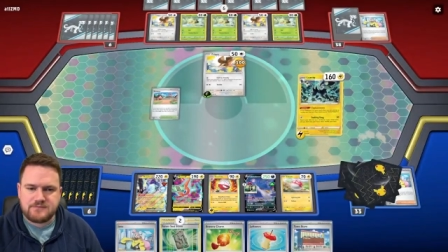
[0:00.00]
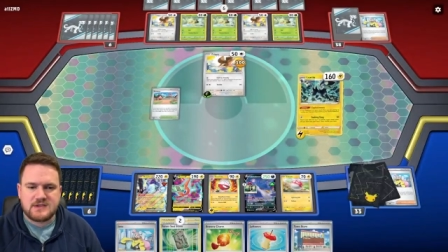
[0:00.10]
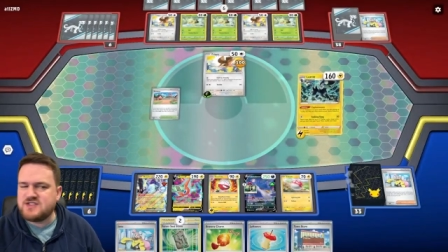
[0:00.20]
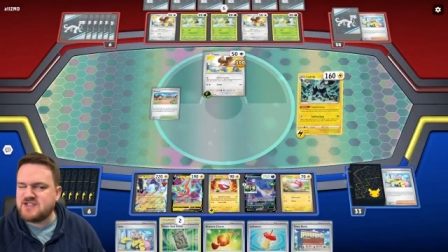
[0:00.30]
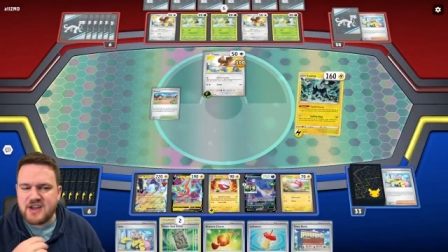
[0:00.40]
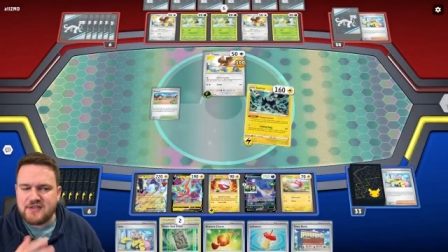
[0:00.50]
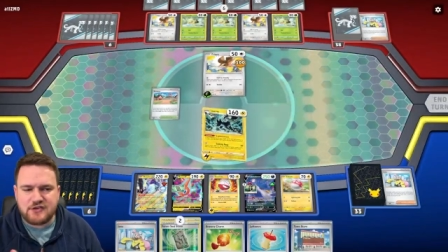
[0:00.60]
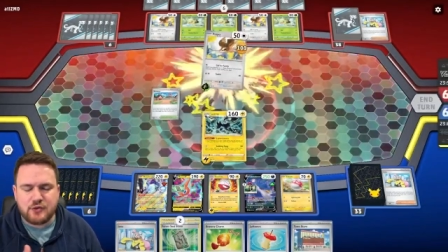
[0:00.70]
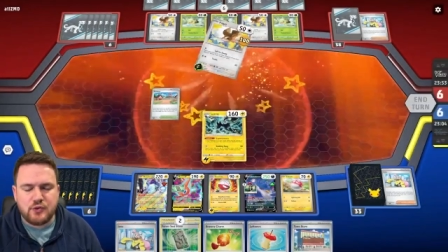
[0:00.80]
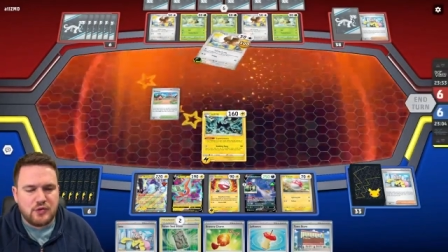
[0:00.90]
Just another
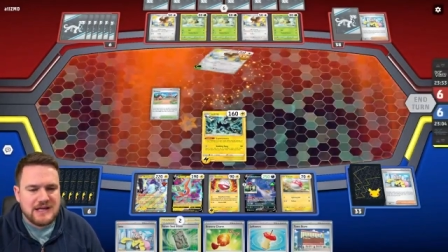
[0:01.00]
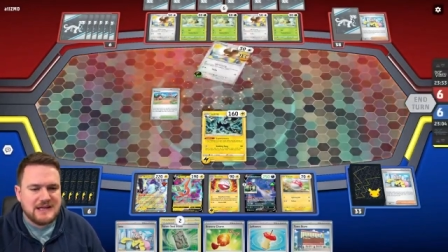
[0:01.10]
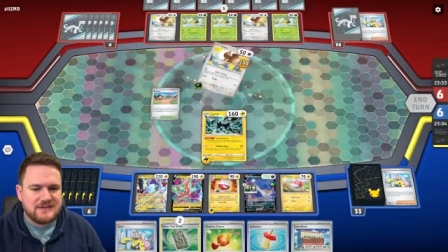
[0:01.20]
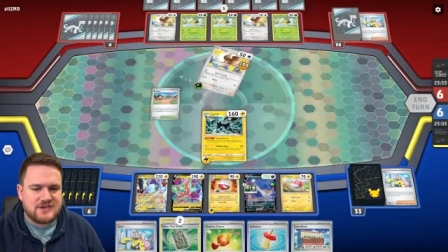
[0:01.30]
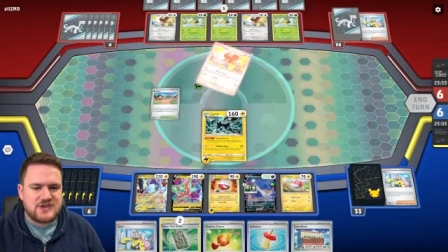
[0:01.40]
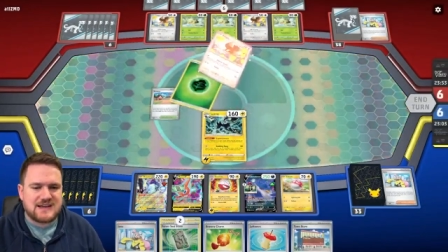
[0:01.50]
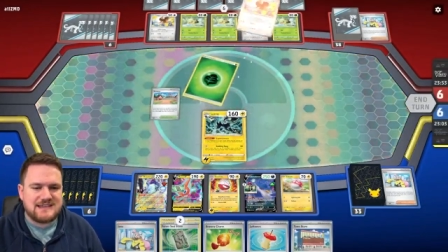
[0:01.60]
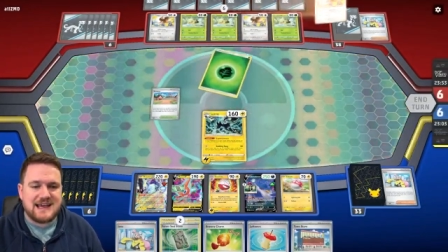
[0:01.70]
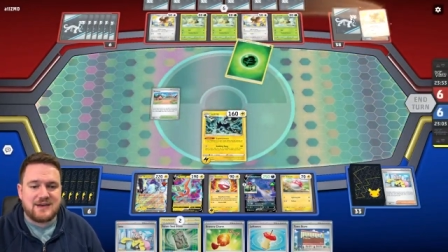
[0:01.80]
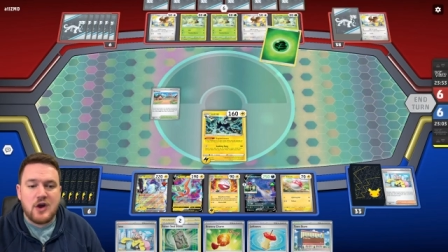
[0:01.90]
tool chuck
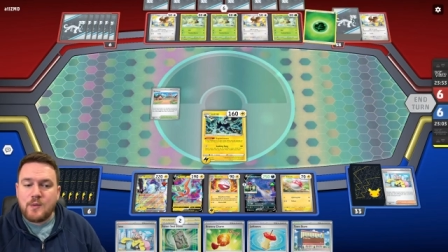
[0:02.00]
down.